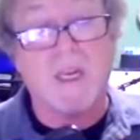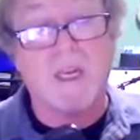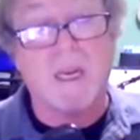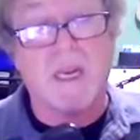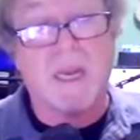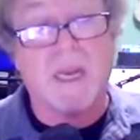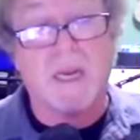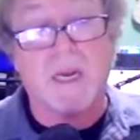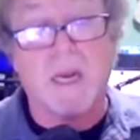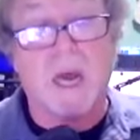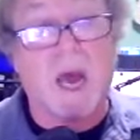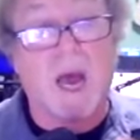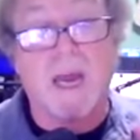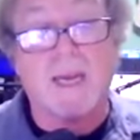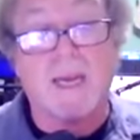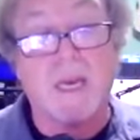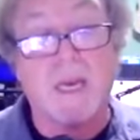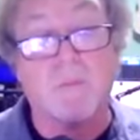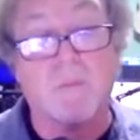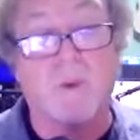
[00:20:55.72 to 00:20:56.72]
And I
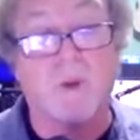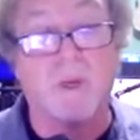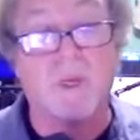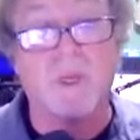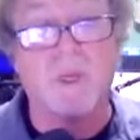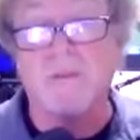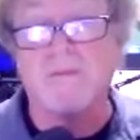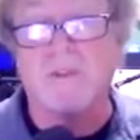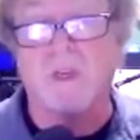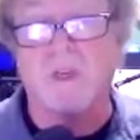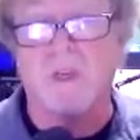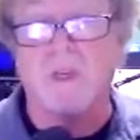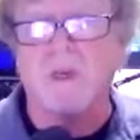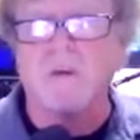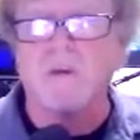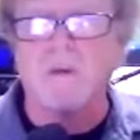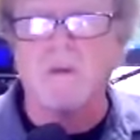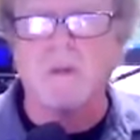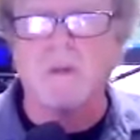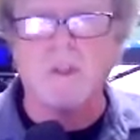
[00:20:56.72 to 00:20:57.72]
can't believe that
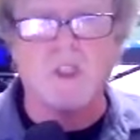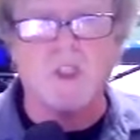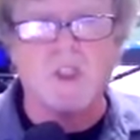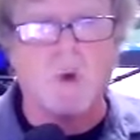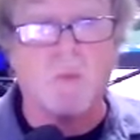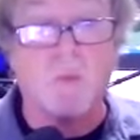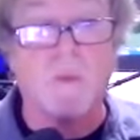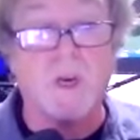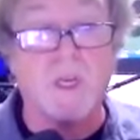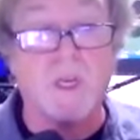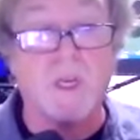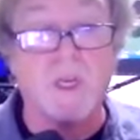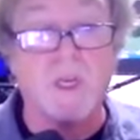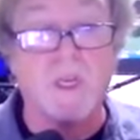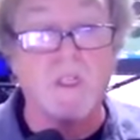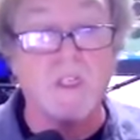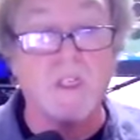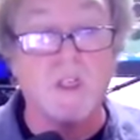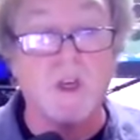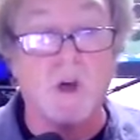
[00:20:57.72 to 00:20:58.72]
so many of
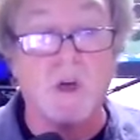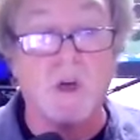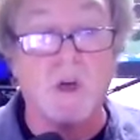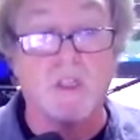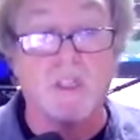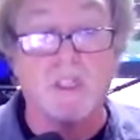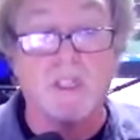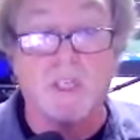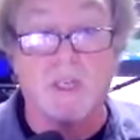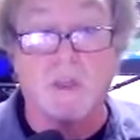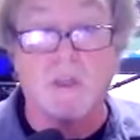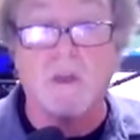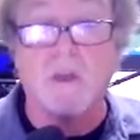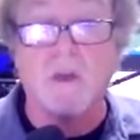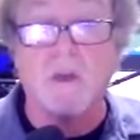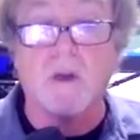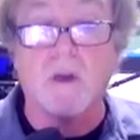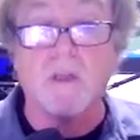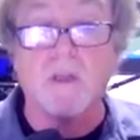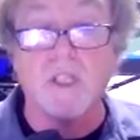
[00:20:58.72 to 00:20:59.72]
his songs still
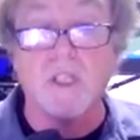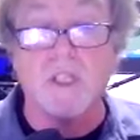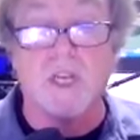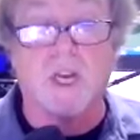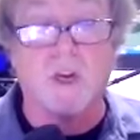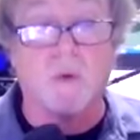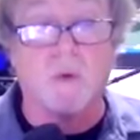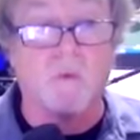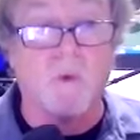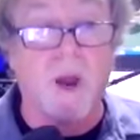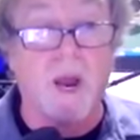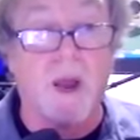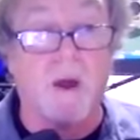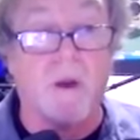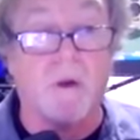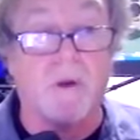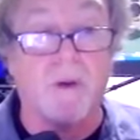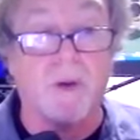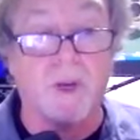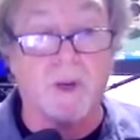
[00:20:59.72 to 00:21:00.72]
stick
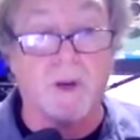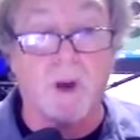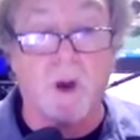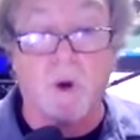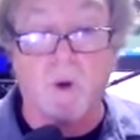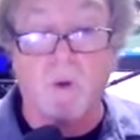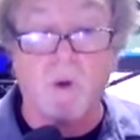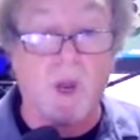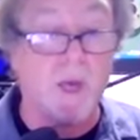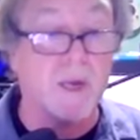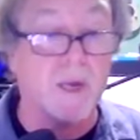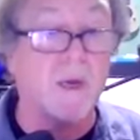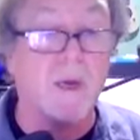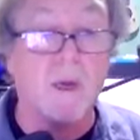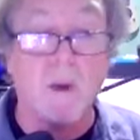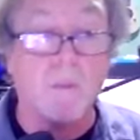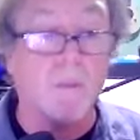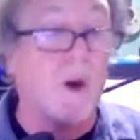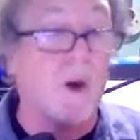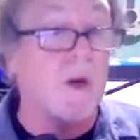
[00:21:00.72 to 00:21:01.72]
around, you know, like
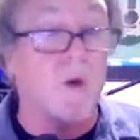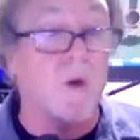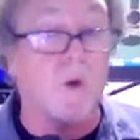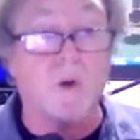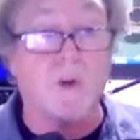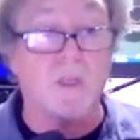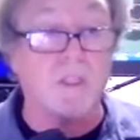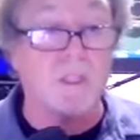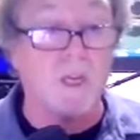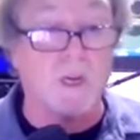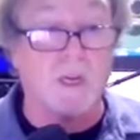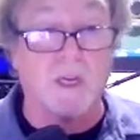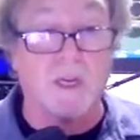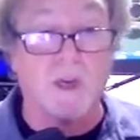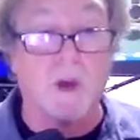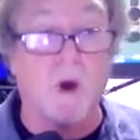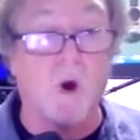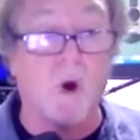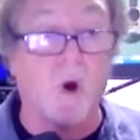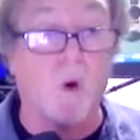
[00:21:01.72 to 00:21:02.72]
My Old Kentucky
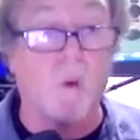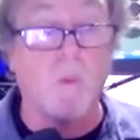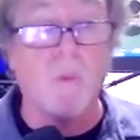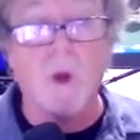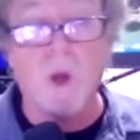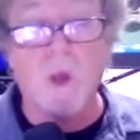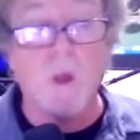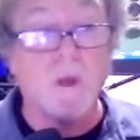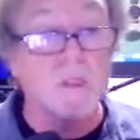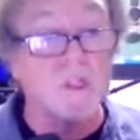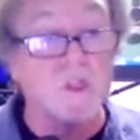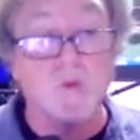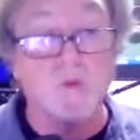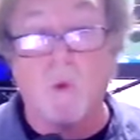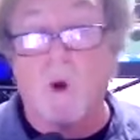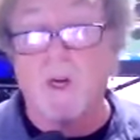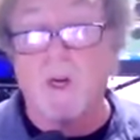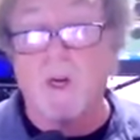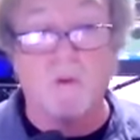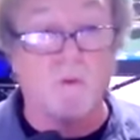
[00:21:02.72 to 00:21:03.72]
Home,
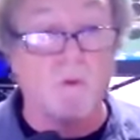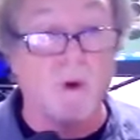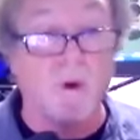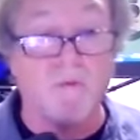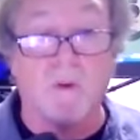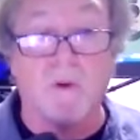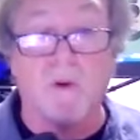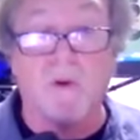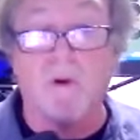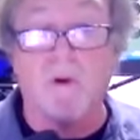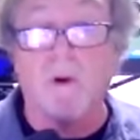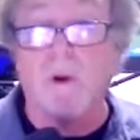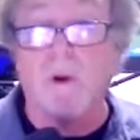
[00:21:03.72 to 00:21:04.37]
Swanee River.